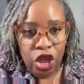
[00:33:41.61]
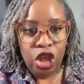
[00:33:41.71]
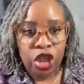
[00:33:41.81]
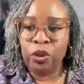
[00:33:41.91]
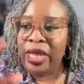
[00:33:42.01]

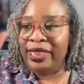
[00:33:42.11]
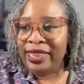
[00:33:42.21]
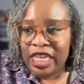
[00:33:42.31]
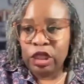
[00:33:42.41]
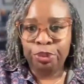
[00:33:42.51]
so that
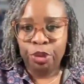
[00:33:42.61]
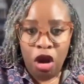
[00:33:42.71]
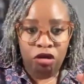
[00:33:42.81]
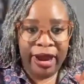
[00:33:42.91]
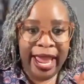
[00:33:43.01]
this
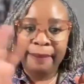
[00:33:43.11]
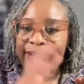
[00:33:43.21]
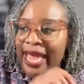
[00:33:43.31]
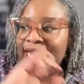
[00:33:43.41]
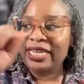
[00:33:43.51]
program
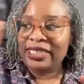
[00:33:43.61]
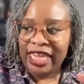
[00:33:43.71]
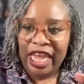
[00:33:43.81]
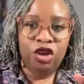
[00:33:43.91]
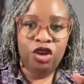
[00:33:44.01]
can
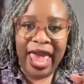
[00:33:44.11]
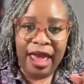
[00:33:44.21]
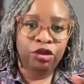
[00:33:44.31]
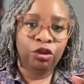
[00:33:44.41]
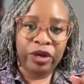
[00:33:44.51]
continue to
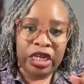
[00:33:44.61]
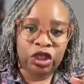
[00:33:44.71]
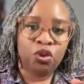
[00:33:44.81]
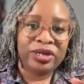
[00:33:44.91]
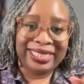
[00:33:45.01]
have the
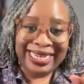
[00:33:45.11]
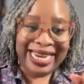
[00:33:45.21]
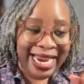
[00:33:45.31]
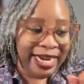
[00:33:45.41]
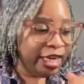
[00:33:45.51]
resource
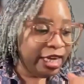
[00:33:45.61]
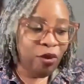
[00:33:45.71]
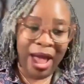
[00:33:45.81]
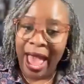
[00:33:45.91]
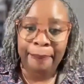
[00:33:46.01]
needed to
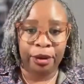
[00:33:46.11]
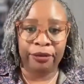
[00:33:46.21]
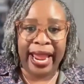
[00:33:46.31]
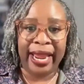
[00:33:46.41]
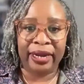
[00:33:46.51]

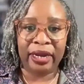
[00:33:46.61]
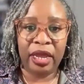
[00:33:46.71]
operate.